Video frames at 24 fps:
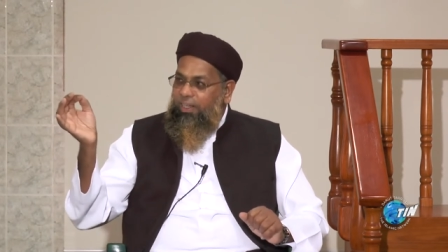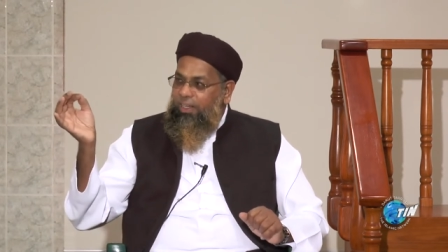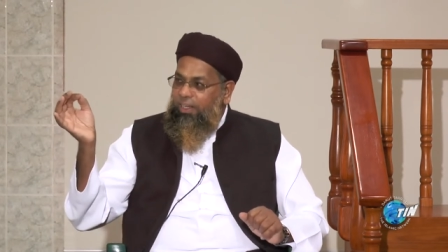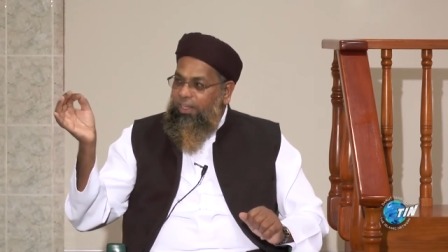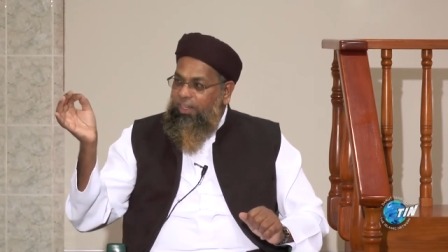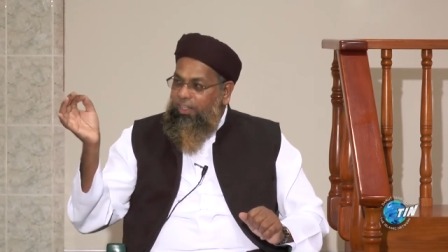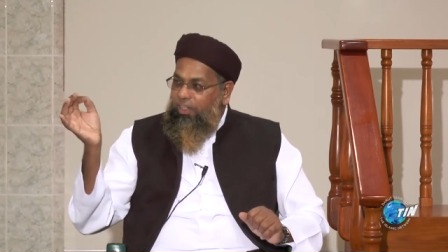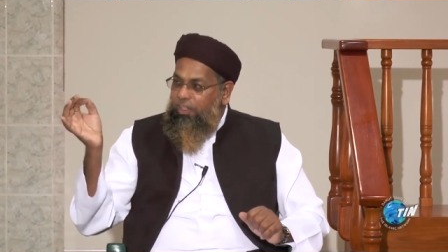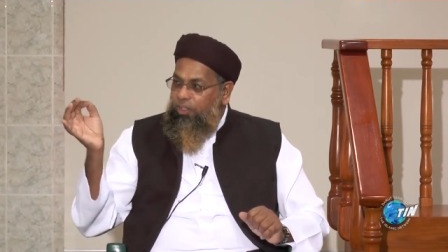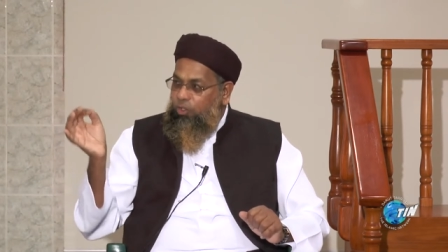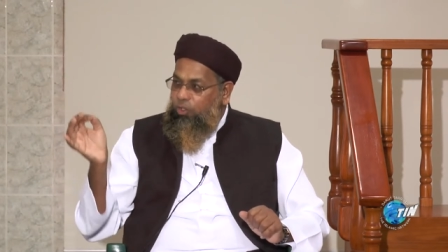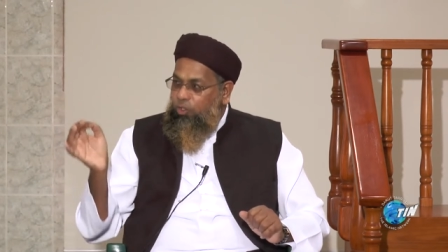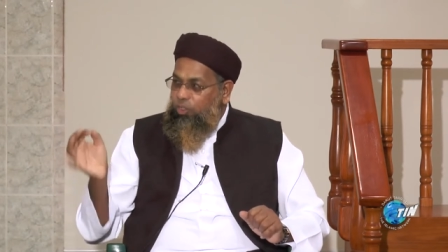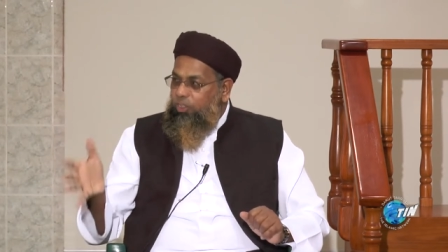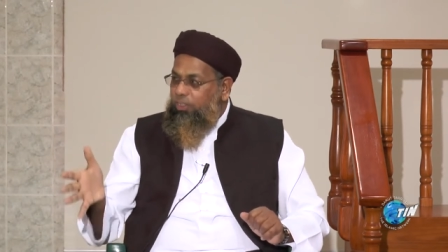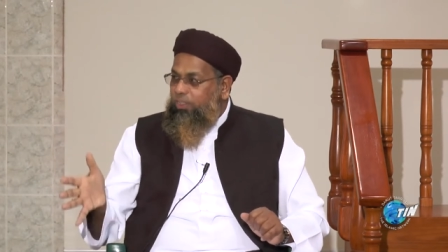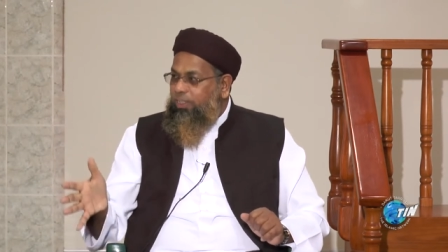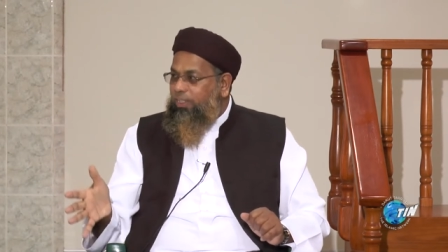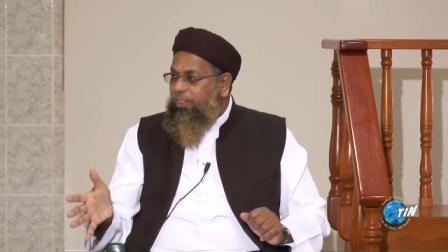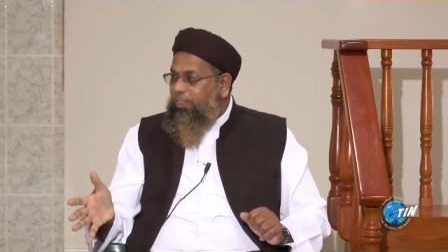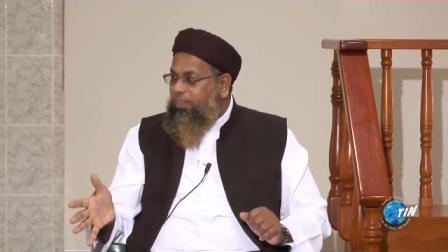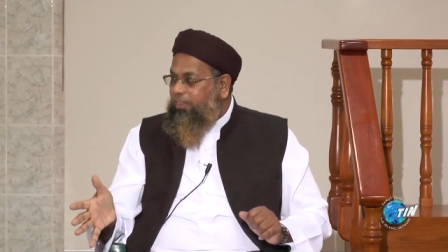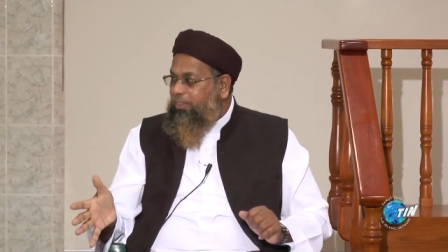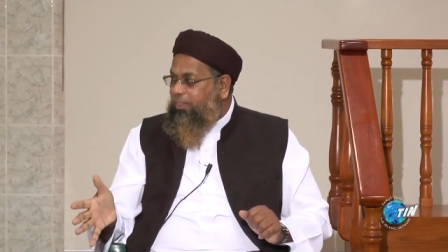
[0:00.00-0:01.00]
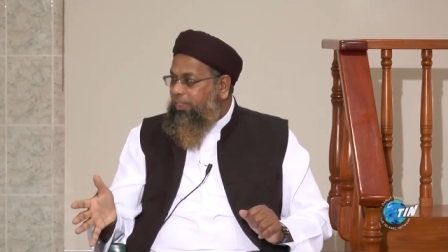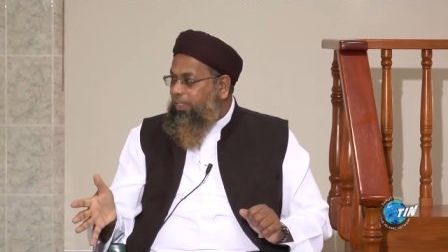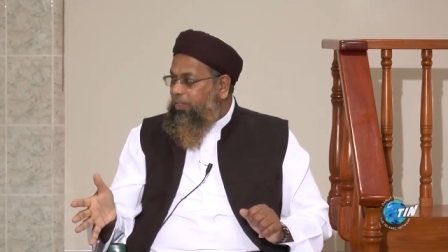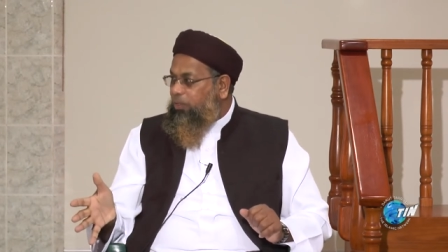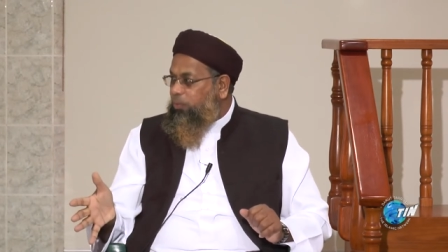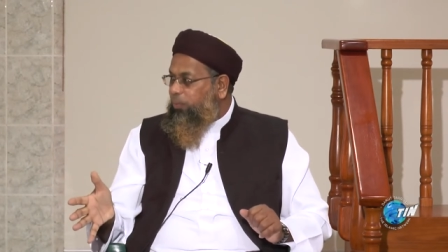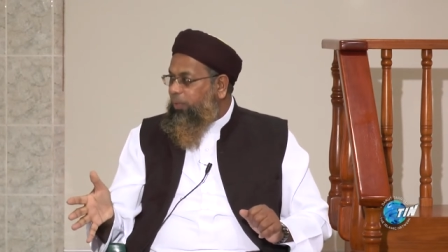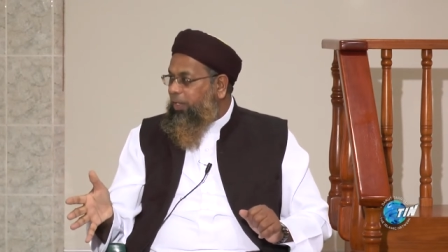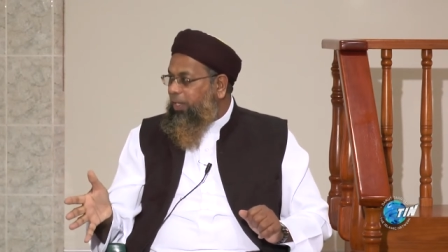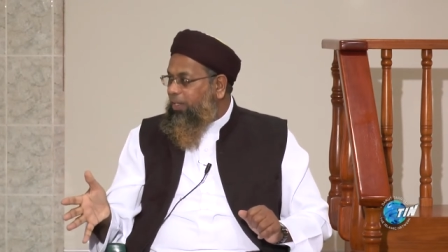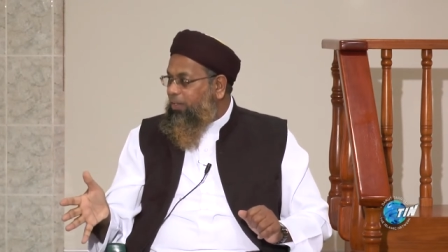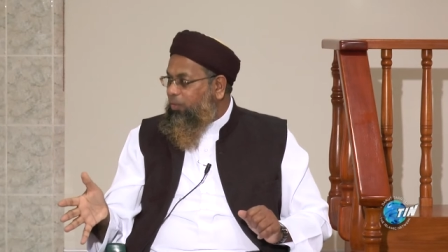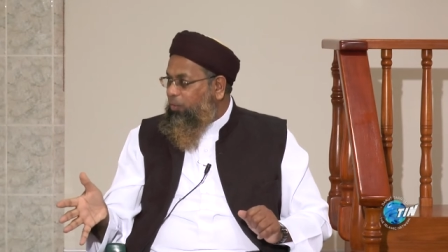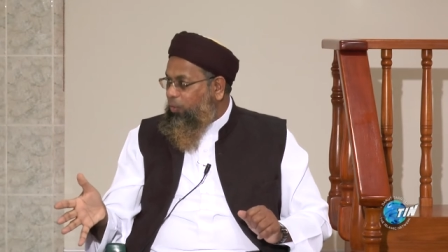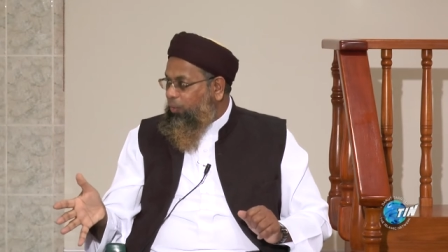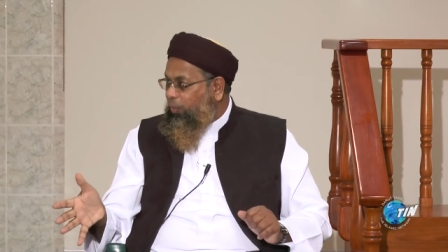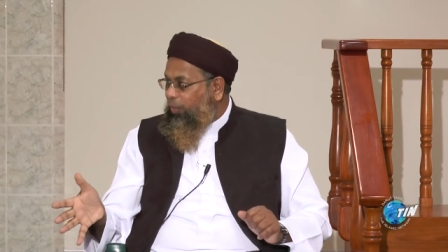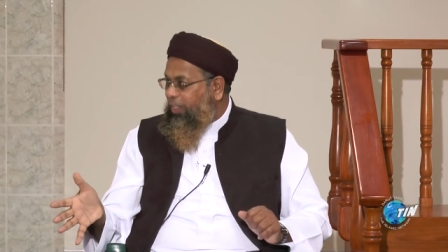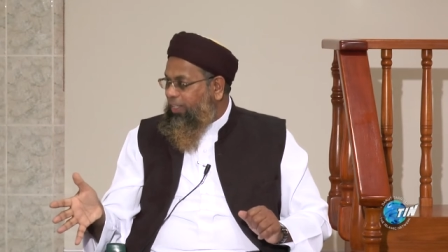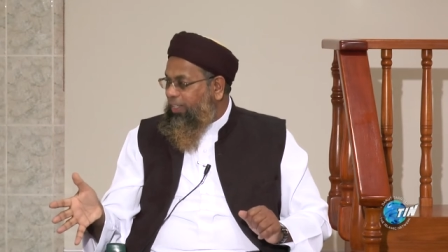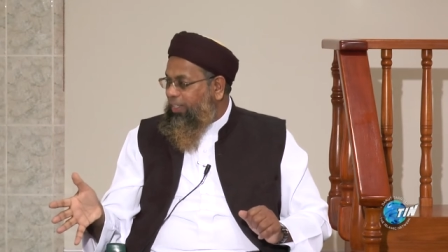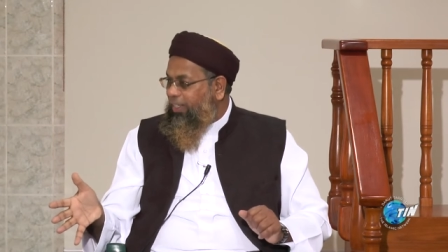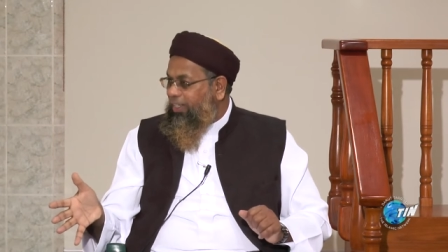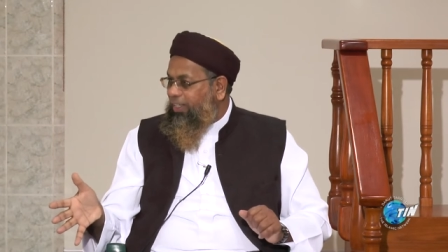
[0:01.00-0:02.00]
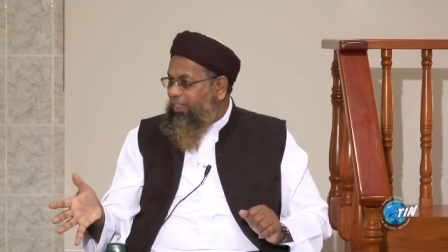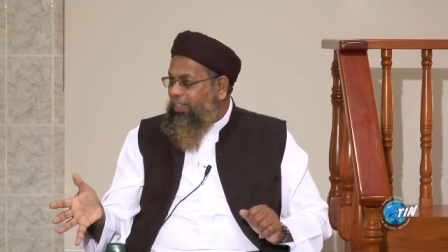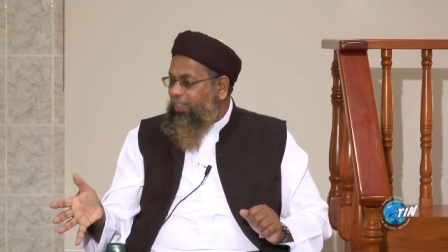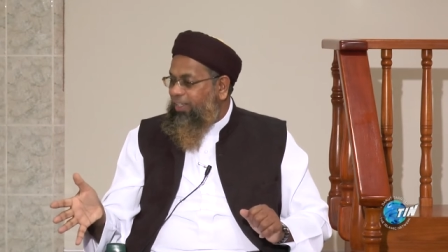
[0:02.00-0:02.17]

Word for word: in the good deeds that we are doing.